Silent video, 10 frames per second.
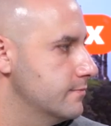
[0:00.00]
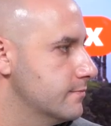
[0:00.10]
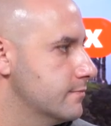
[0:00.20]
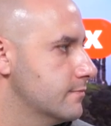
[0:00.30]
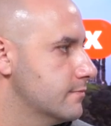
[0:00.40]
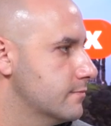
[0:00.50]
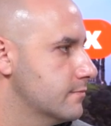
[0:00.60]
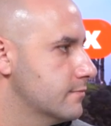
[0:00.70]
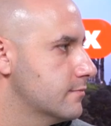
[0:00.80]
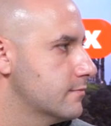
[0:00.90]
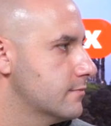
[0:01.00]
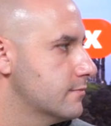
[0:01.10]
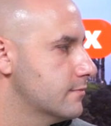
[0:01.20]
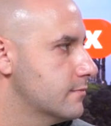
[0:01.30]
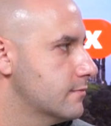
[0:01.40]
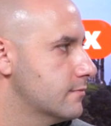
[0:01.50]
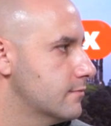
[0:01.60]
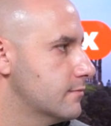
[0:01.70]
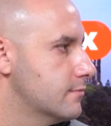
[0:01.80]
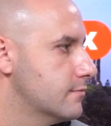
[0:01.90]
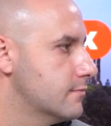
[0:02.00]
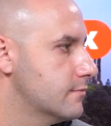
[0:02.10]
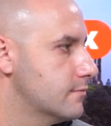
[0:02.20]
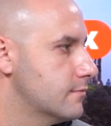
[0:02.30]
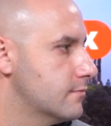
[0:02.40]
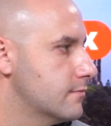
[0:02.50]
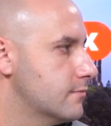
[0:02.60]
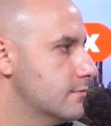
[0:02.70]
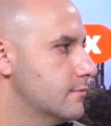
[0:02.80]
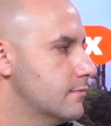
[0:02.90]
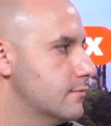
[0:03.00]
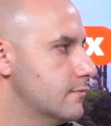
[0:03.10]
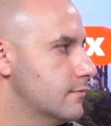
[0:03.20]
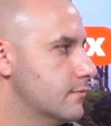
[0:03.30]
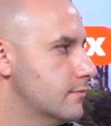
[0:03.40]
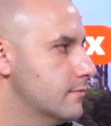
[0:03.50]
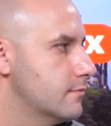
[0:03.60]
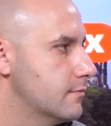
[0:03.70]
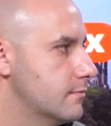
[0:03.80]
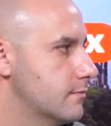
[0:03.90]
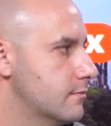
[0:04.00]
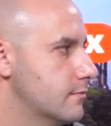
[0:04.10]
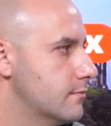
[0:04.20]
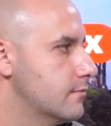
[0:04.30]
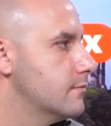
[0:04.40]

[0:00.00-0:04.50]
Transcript: (not speaking)